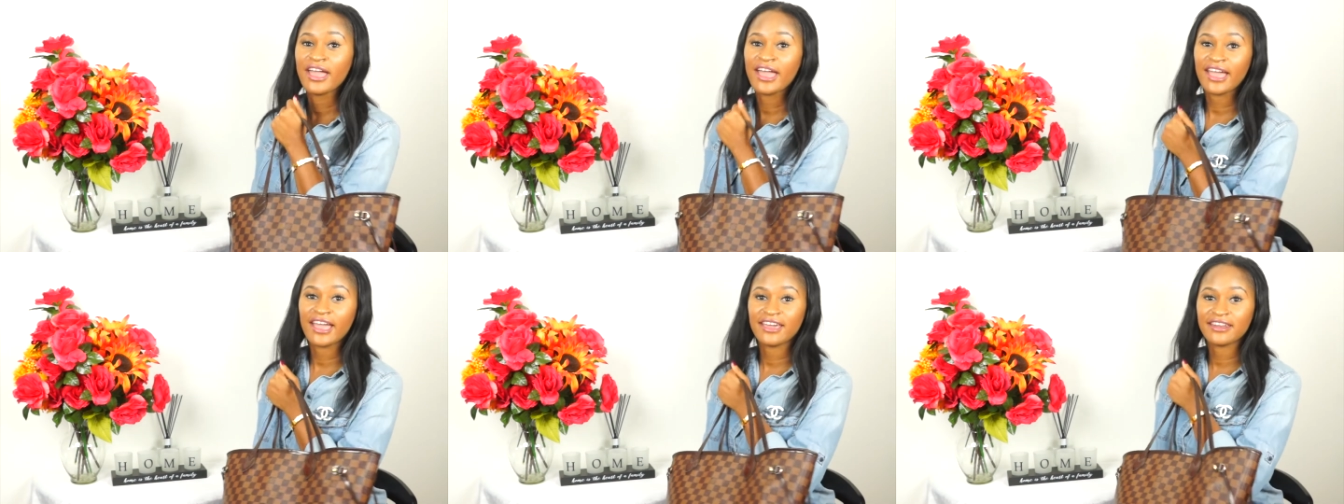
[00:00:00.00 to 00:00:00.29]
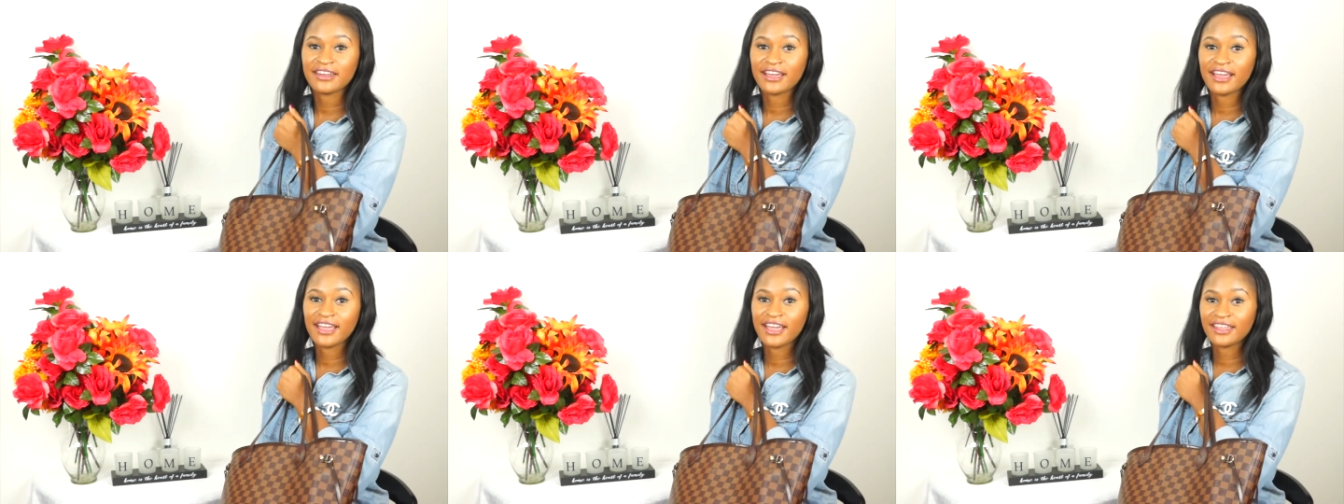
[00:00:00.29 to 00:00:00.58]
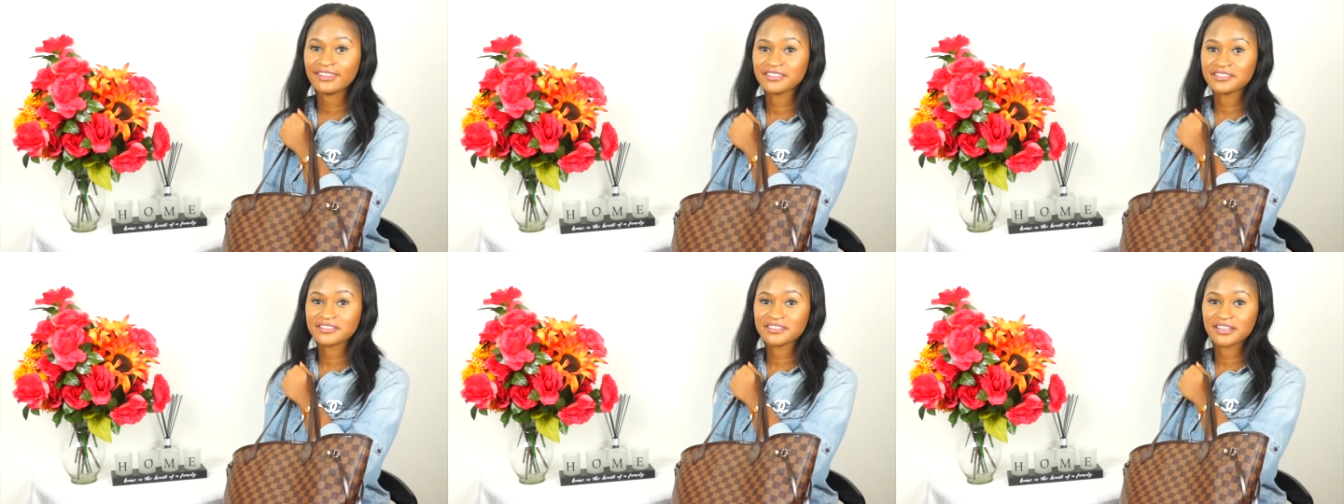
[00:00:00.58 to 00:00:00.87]
and I
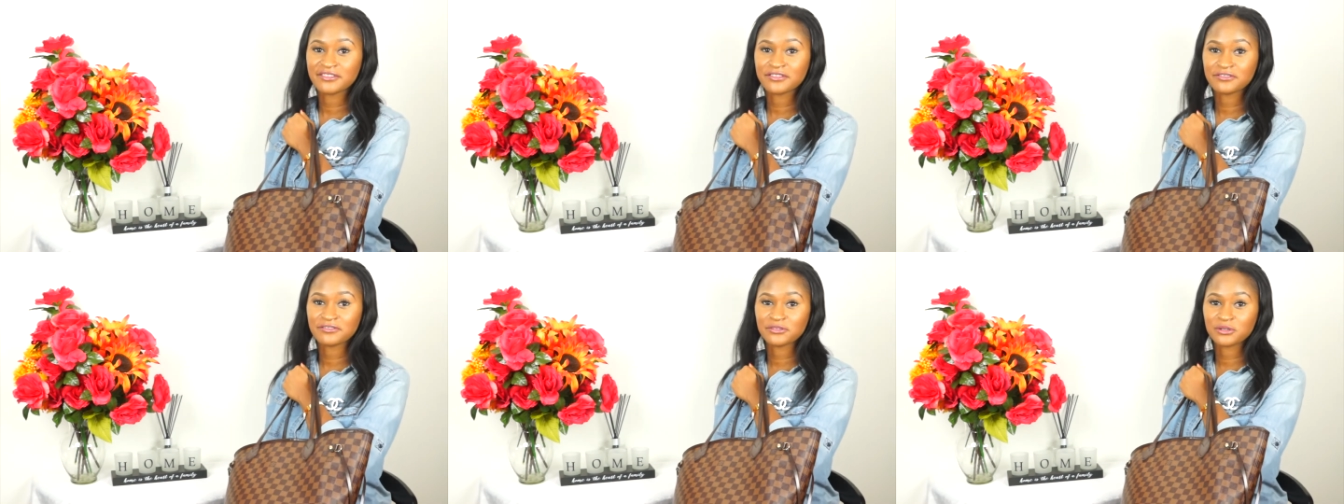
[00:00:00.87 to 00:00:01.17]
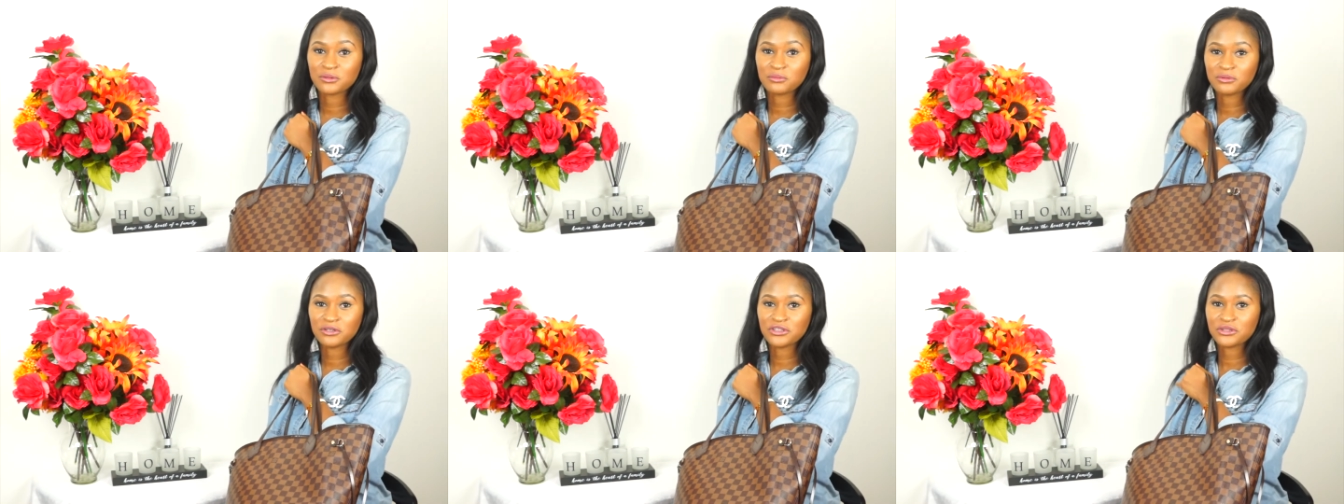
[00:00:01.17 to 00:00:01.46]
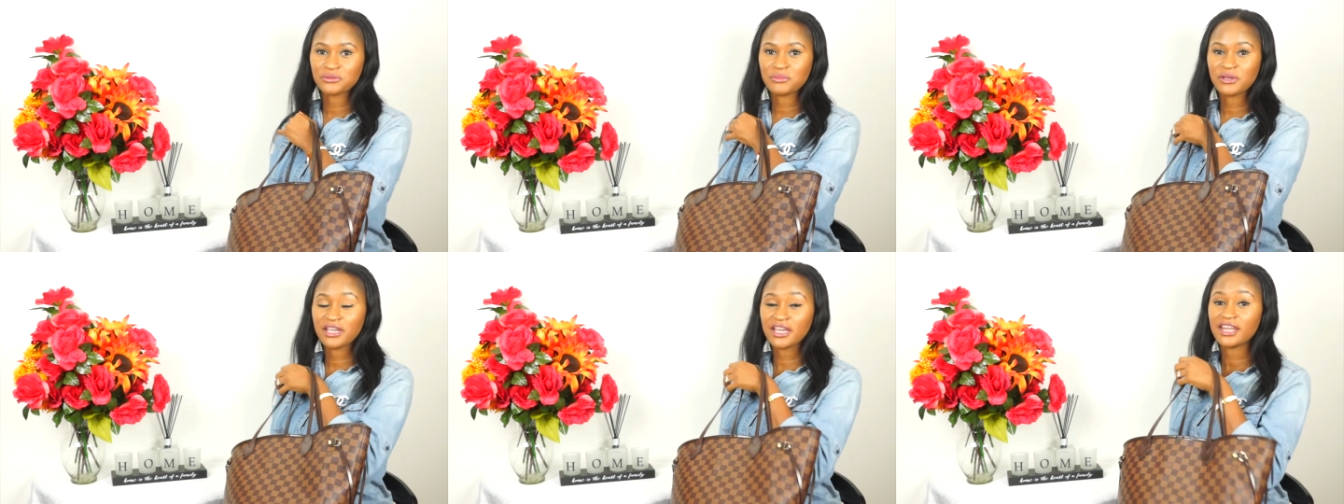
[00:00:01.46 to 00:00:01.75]
had this Neverfull with
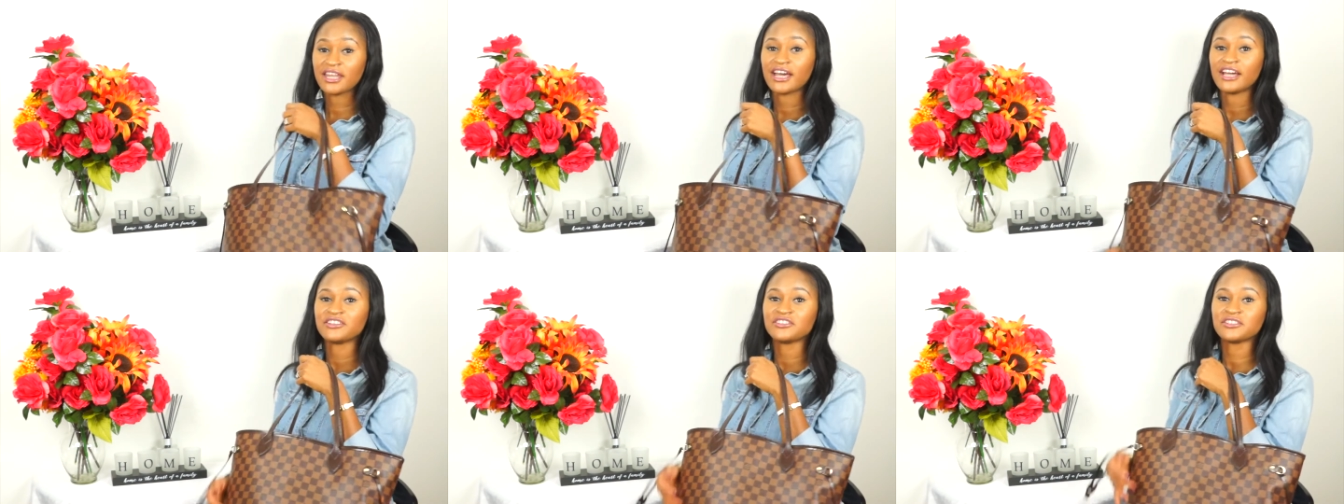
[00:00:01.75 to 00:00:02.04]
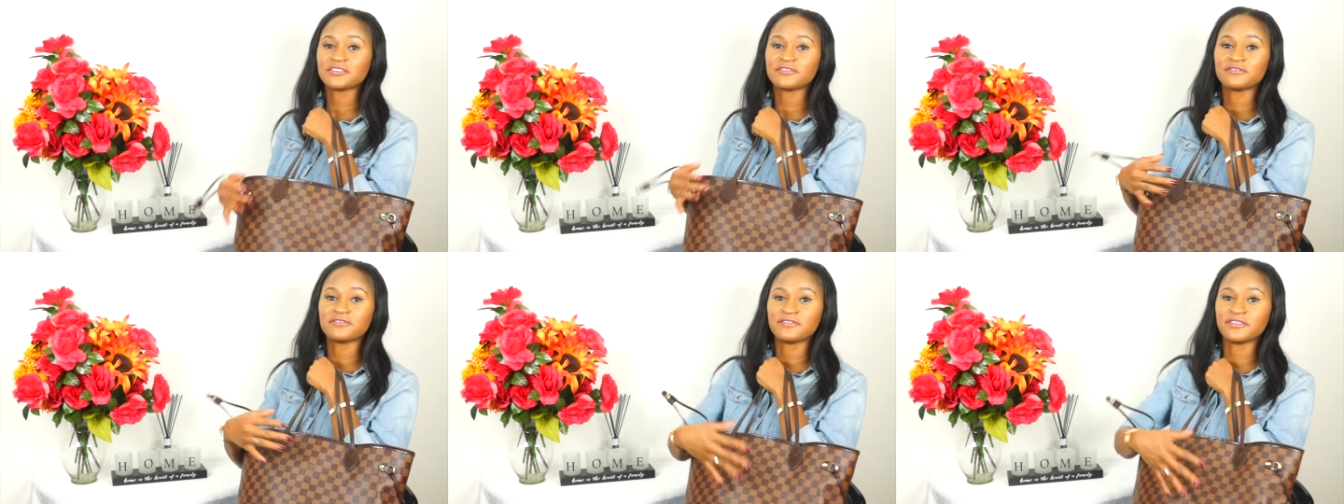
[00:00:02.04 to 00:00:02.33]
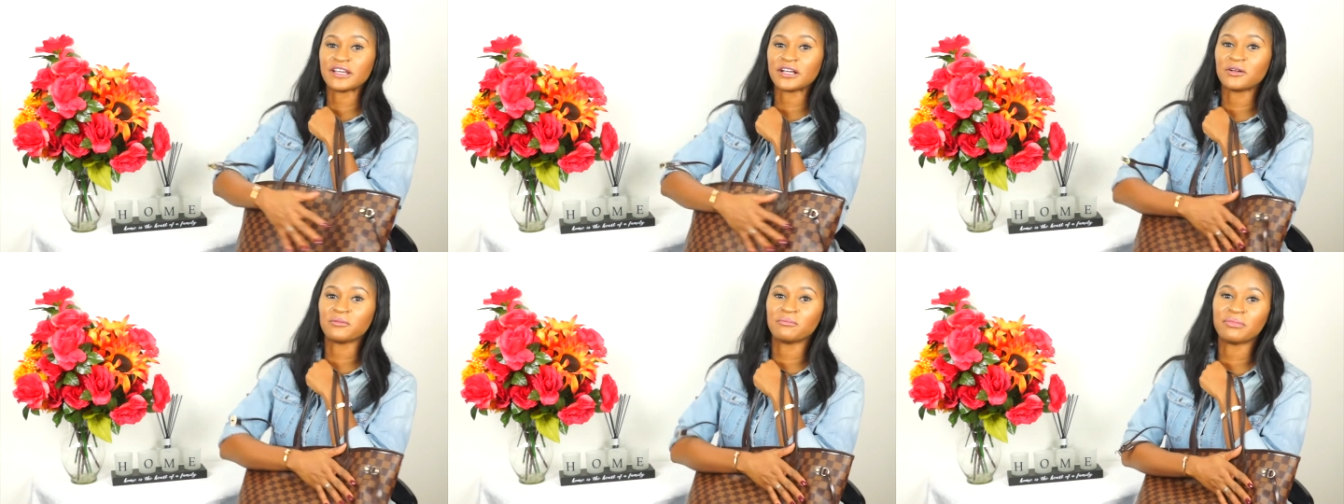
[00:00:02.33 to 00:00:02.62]
me, and I just
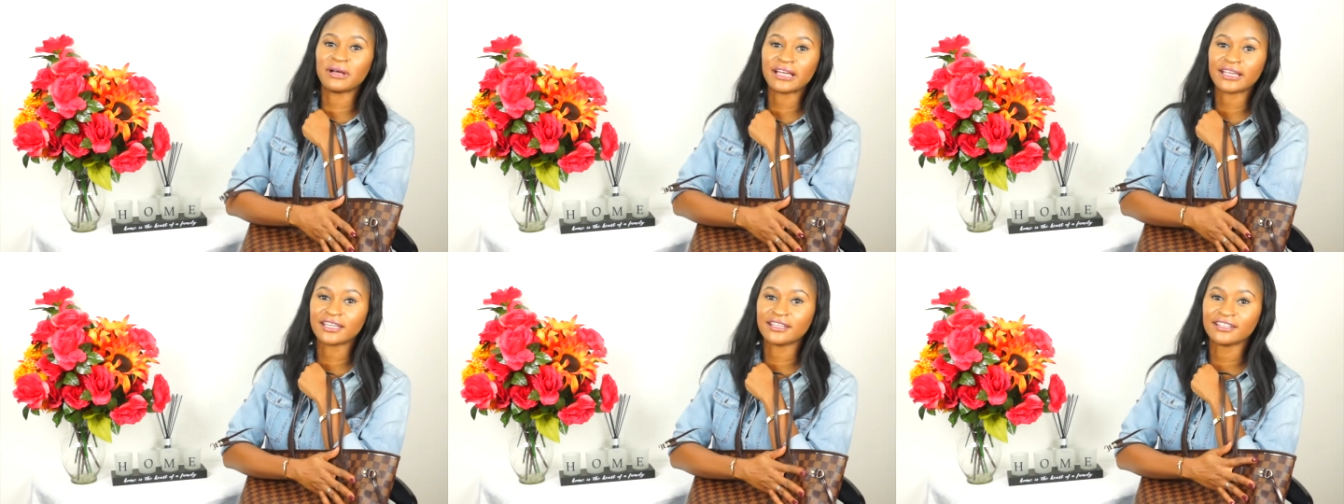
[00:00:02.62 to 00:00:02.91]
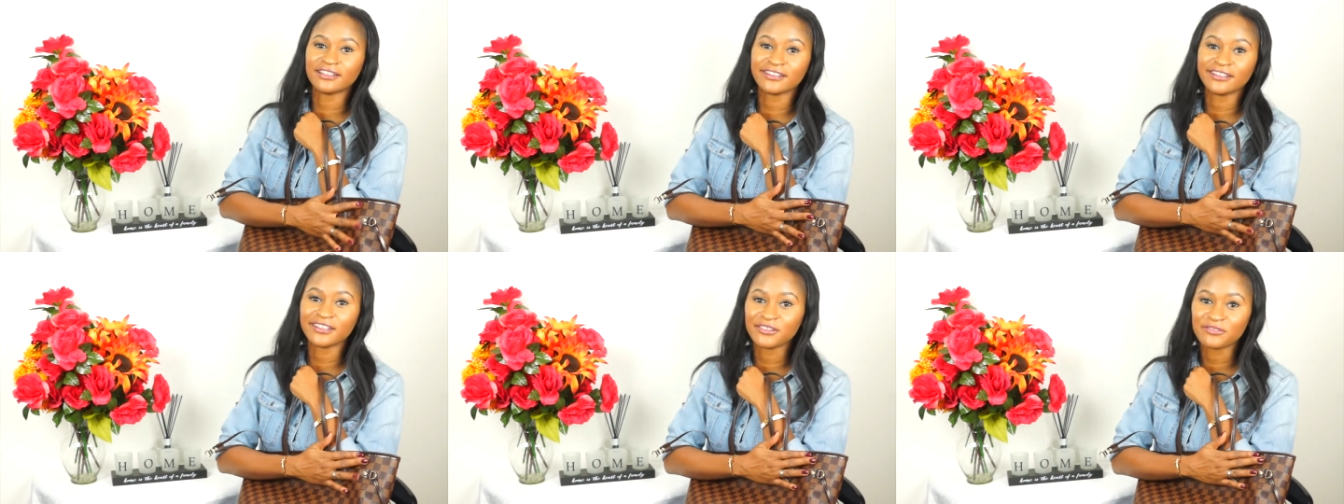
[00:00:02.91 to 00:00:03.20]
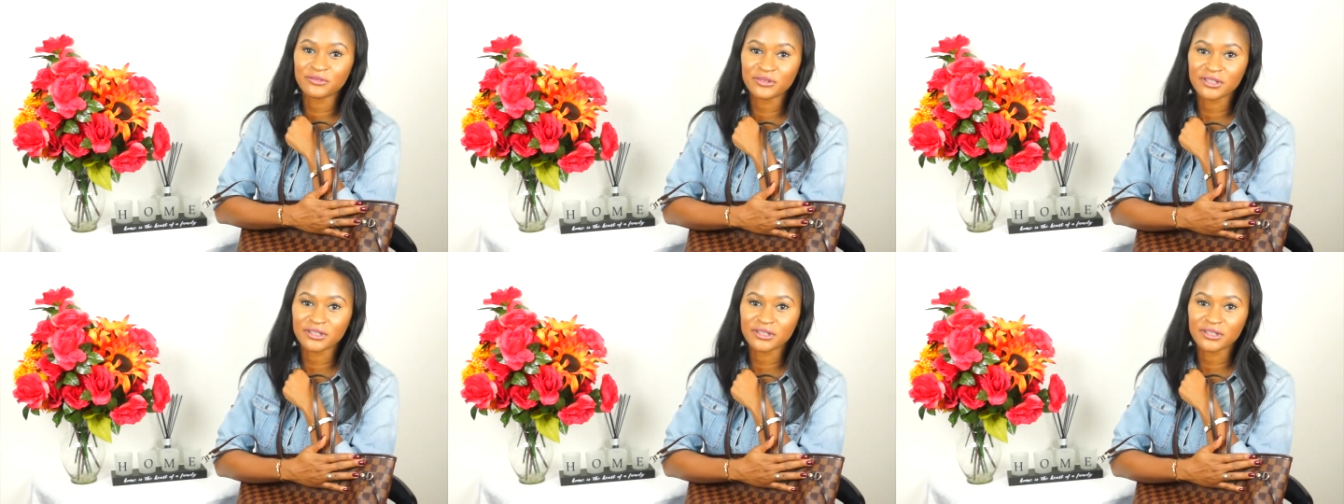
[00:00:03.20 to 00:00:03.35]
fell back in love